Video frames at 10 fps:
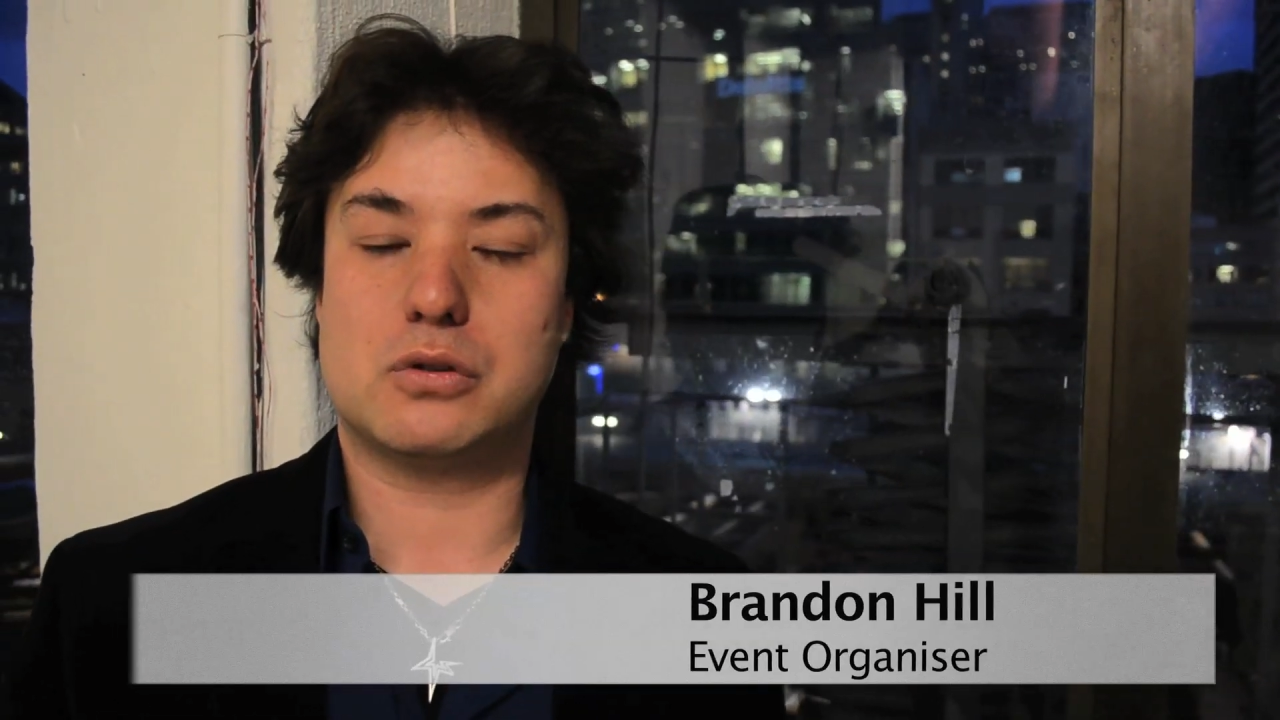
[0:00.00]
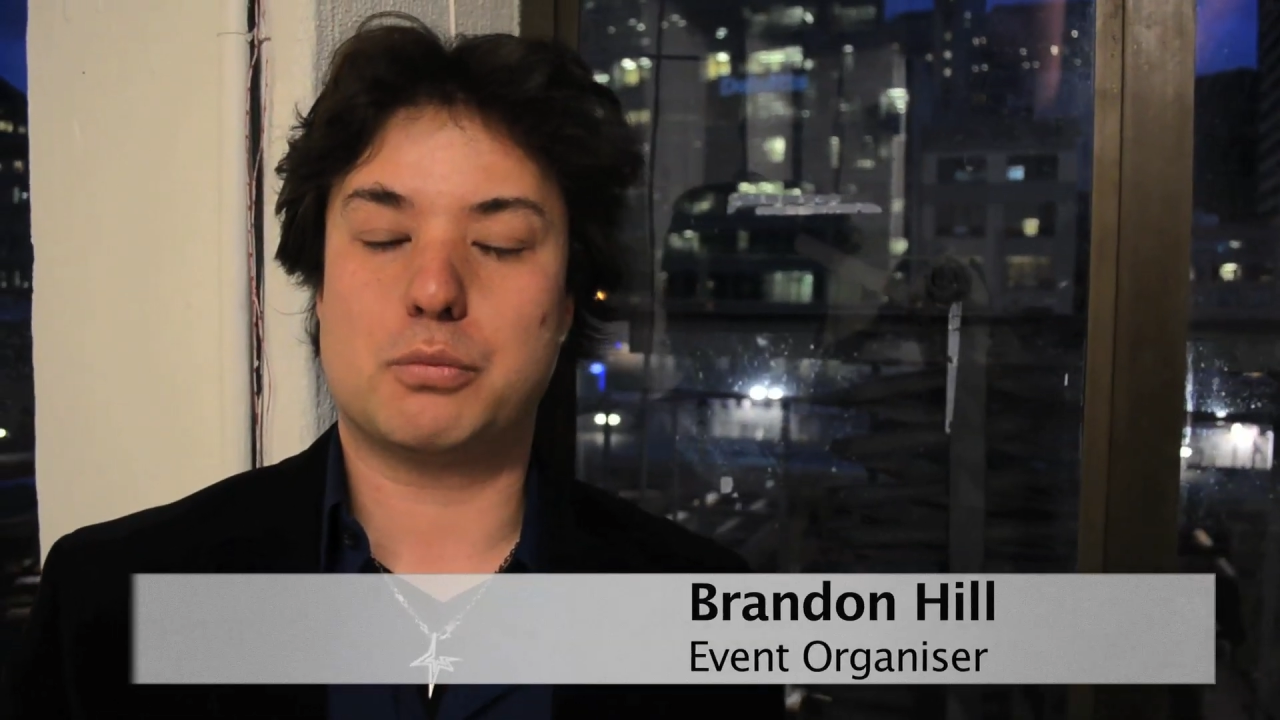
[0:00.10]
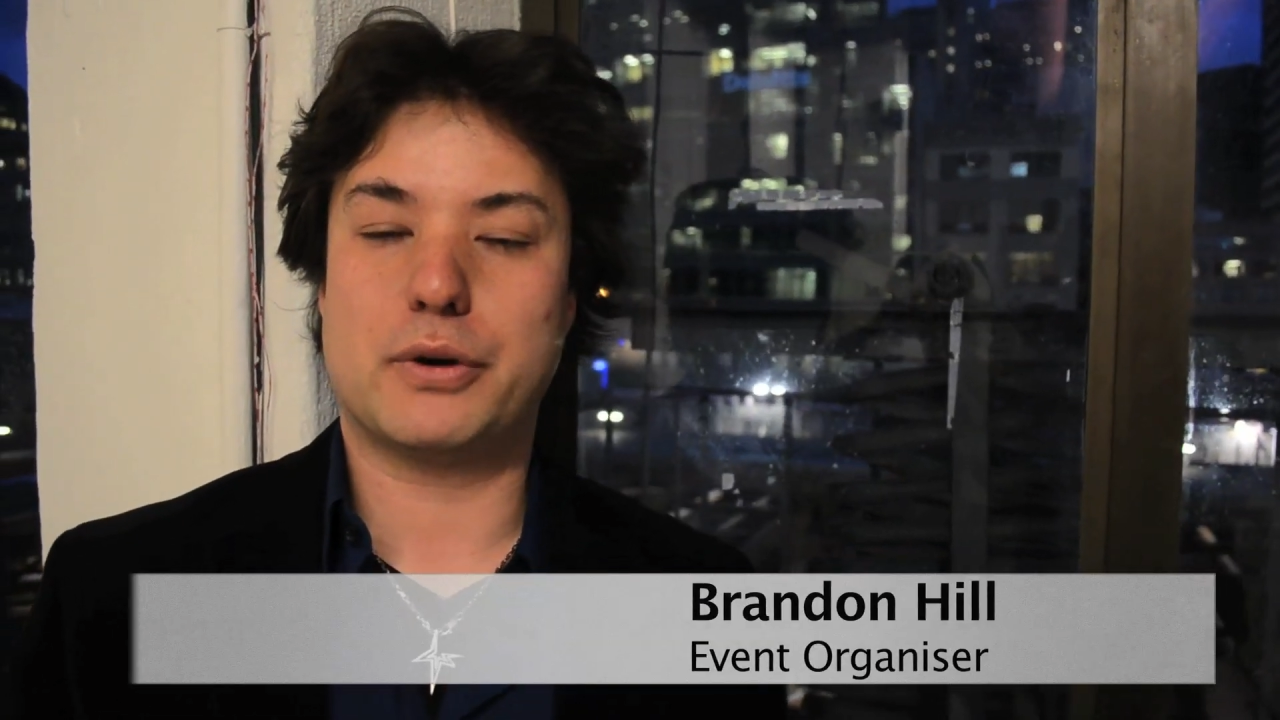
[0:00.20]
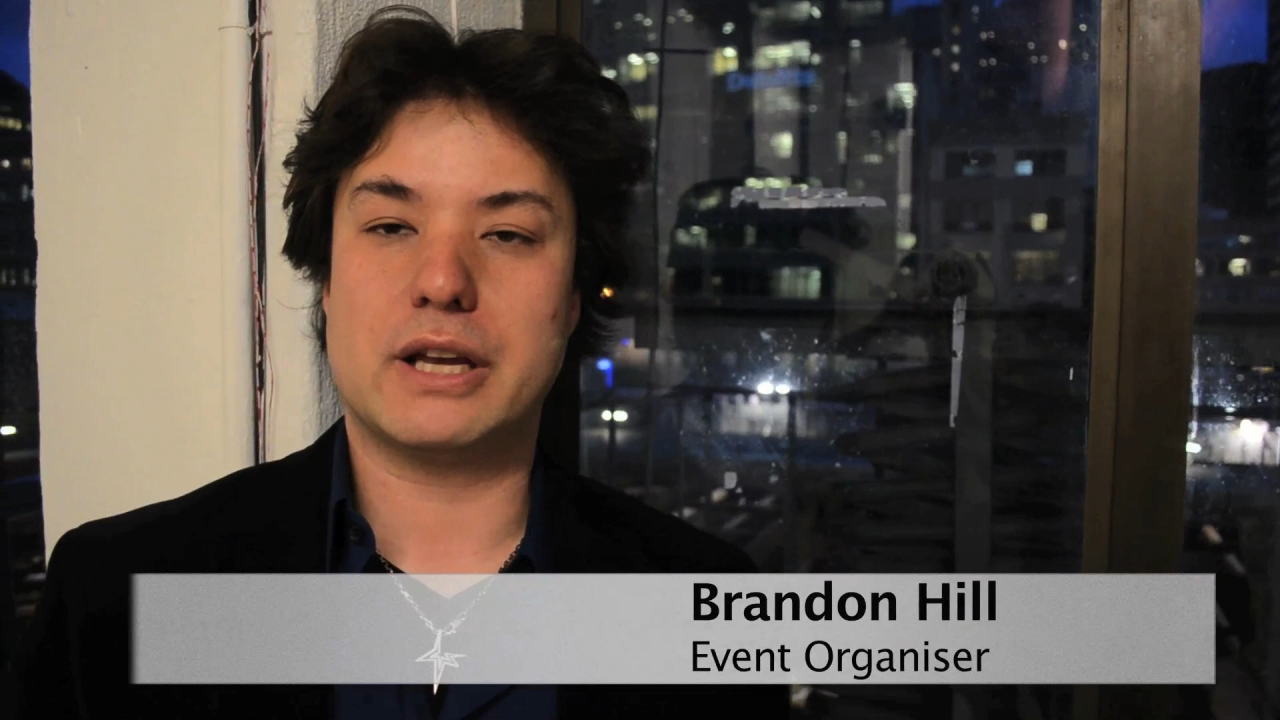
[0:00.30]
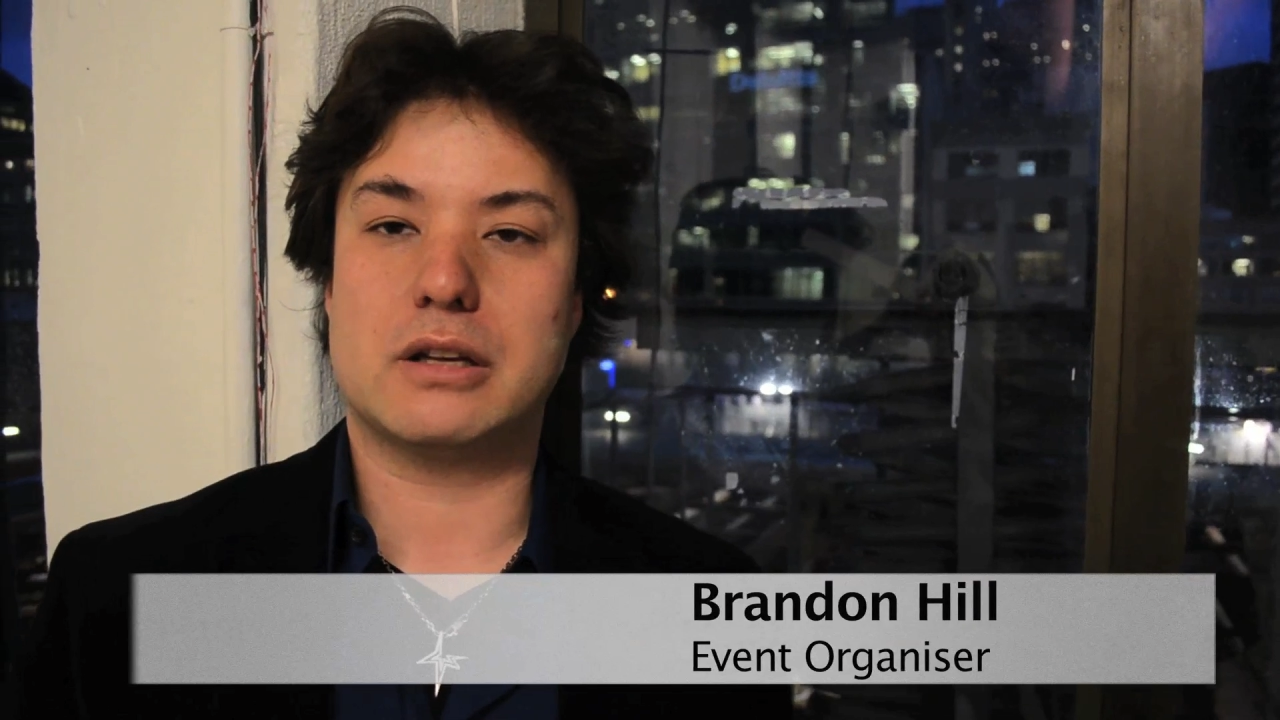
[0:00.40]

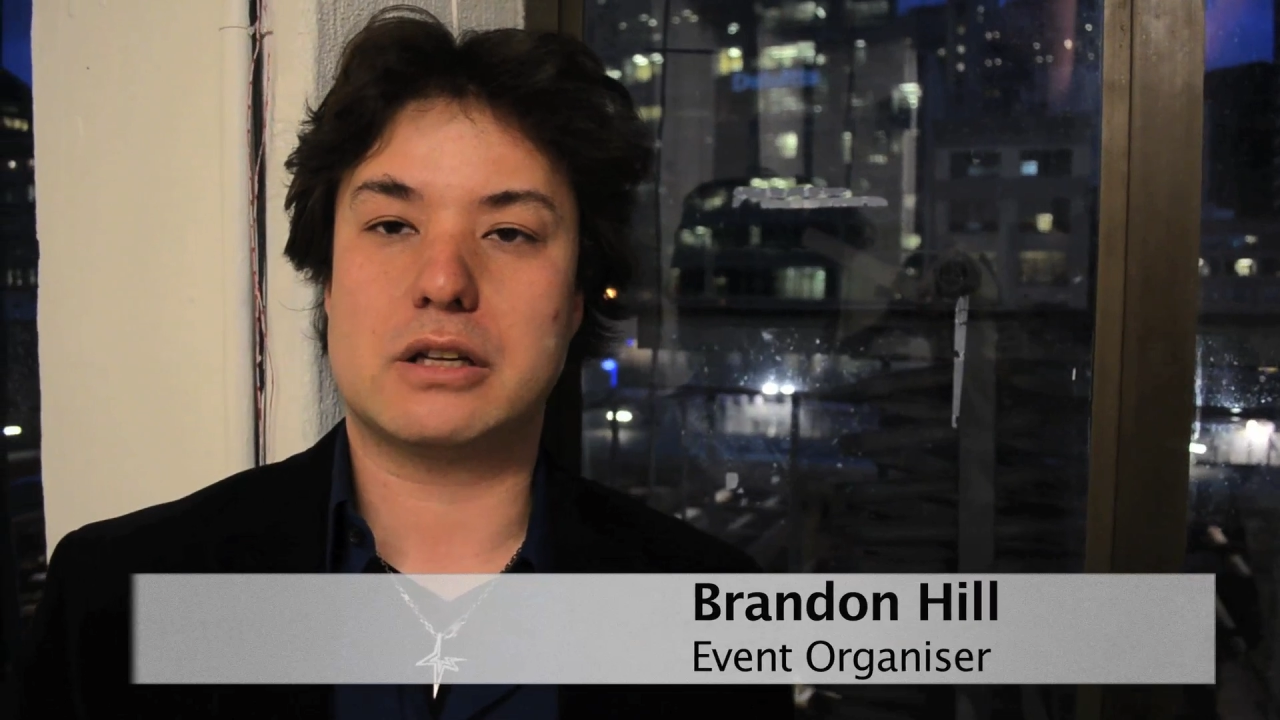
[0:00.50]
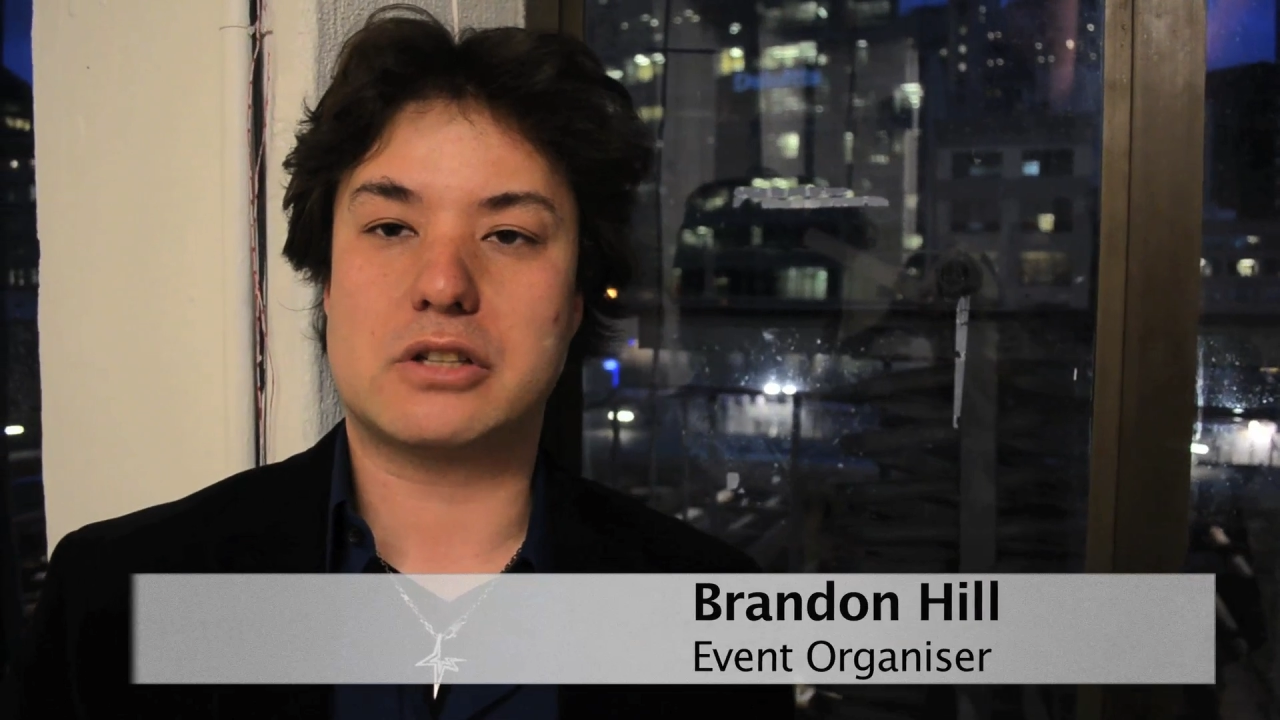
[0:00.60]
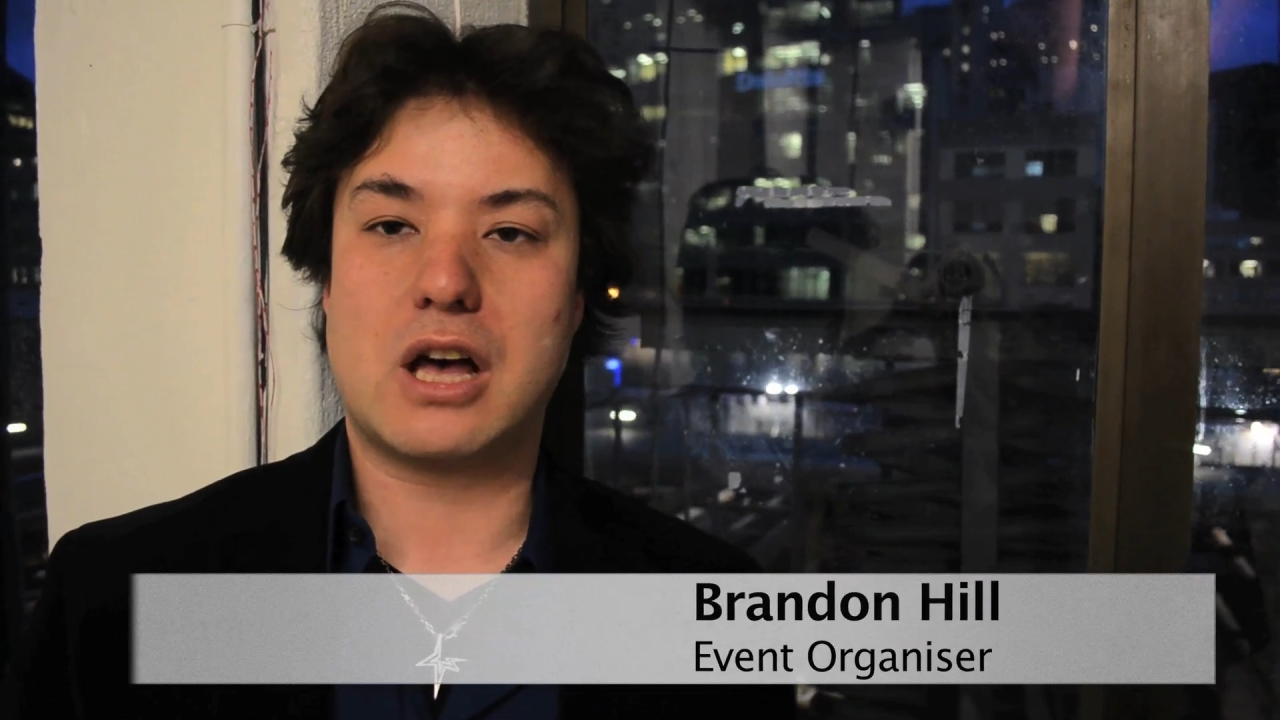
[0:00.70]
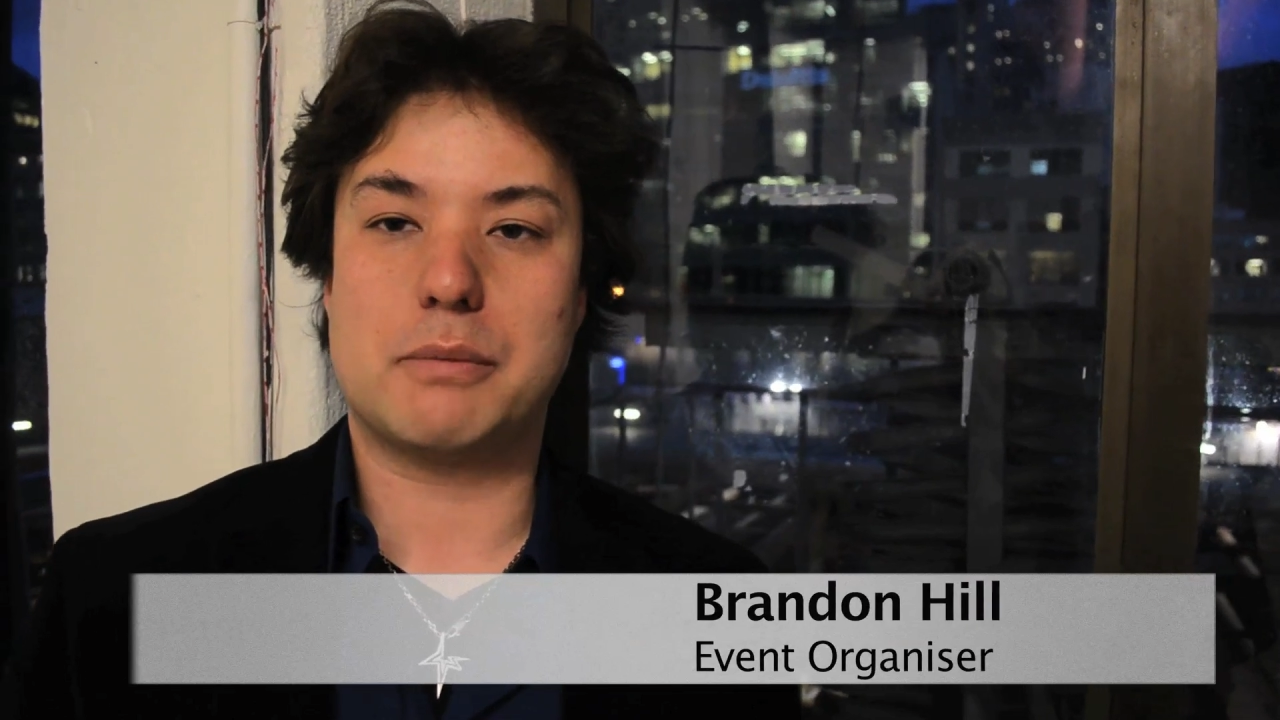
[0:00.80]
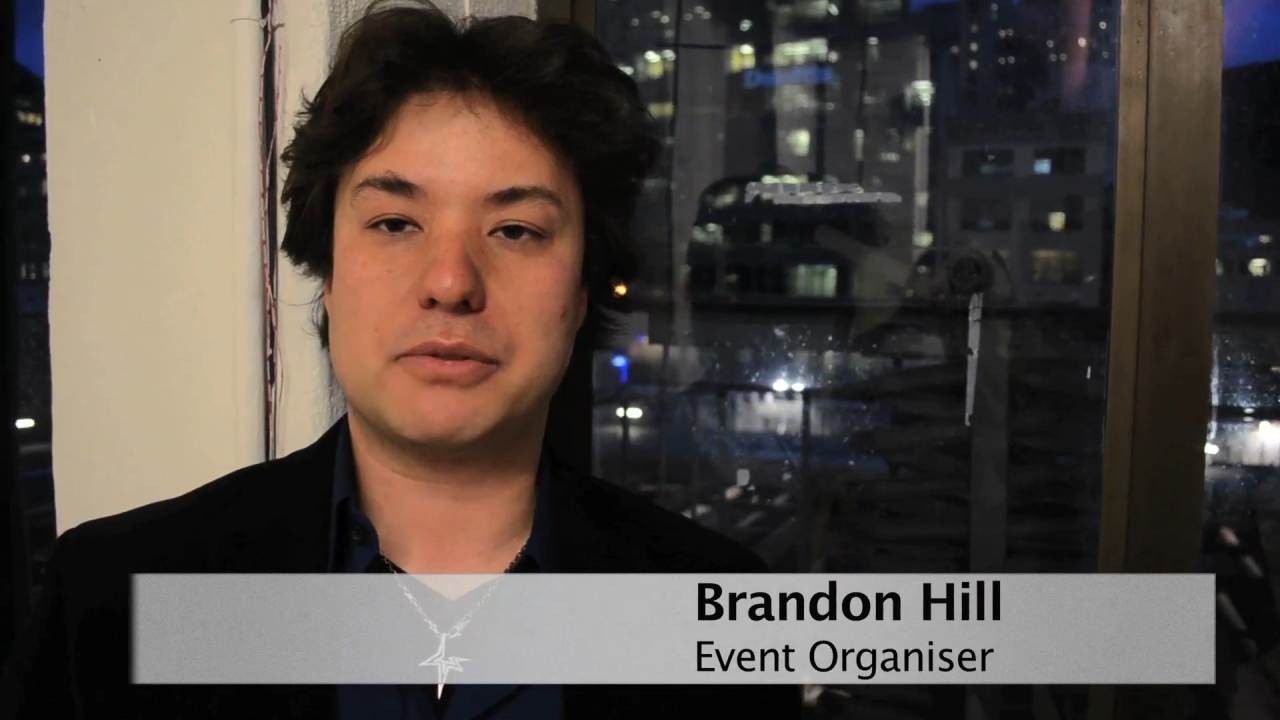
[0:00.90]
bring the top